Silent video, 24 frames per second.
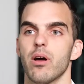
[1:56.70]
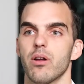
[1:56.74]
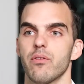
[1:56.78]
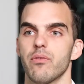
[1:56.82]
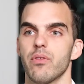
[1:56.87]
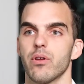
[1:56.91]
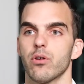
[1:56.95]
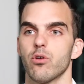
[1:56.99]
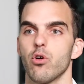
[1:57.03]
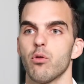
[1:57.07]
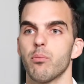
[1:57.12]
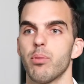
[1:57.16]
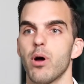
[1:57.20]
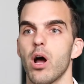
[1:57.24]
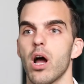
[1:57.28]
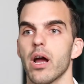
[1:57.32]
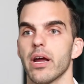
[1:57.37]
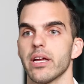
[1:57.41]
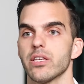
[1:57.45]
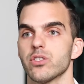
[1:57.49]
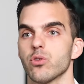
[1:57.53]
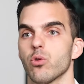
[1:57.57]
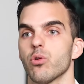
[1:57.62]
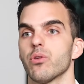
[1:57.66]
out of their own
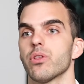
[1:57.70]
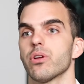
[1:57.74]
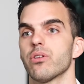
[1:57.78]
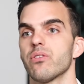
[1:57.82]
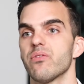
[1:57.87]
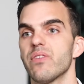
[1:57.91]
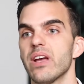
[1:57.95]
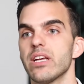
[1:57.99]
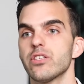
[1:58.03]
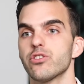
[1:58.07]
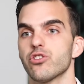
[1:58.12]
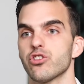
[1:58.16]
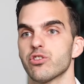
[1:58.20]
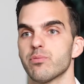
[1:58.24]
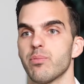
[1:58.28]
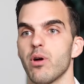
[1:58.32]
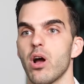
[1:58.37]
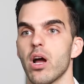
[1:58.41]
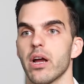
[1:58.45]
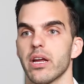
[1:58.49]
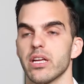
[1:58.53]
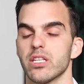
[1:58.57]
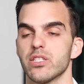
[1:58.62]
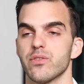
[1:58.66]
pockets or their investors'
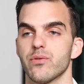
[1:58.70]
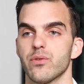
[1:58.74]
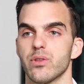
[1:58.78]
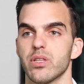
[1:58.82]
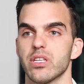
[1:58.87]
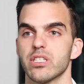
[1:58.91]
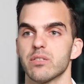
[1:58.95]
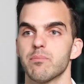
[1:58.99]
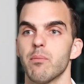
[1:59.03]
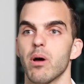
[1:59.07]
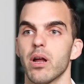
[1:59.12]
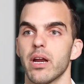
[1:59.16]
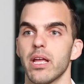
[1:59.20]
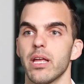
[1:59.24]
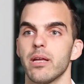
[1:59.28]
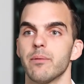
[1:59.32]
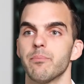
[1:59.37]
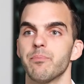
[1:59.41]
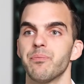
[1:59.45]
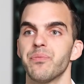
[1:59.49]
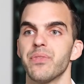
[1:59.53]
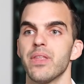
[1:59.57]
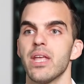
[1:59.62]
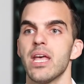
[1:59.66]
pockets for this money.
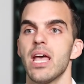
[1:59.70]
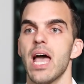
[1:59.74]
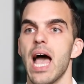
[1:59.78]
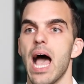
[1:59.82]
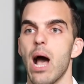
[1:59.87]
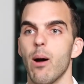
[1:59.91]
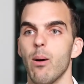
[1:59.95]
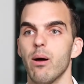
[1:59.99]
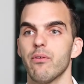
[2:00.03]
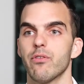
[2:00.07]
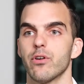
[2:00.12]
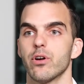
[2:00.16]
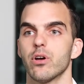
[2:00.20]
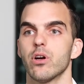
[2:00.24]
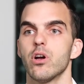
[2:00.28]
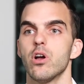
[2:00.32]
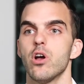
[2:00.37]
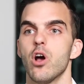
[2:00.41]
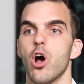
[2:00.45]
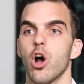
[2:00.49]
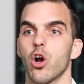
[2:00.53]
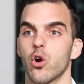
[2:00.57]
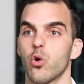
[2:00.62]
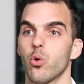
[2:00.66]
However,
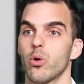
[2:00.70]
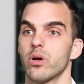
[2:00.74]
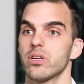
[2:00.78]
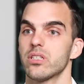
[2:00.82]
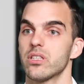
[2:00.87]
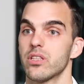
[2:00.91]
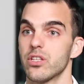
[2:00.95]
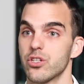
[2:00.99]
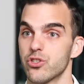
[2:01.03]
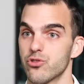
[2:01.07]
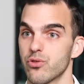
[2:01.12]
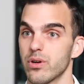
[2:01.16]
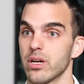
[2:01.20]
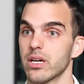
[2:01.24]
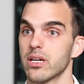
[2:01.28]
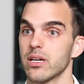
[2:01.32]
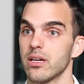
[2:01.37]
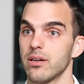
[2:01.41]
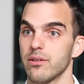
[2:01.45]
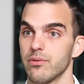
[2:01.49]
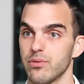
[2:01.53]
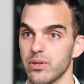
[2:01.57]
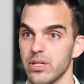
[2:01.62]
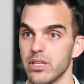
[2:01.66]
according to the trick
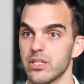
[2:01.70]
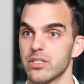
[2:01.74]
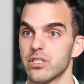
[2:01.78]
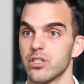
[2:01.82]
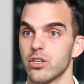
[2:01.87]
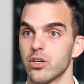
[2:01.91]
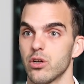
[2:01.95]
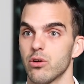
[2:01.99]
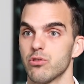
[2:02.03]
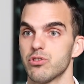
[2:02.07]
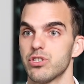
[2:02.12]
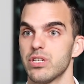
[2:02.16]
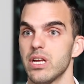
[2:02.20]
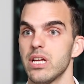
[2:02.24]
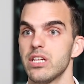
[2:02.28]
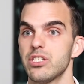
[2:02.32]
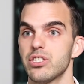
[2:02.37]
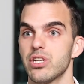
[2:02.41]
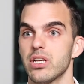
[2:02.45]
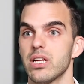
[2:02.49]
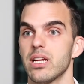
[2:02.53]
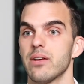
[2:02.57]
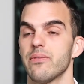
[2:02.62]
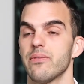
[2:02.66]
of lease negotiation,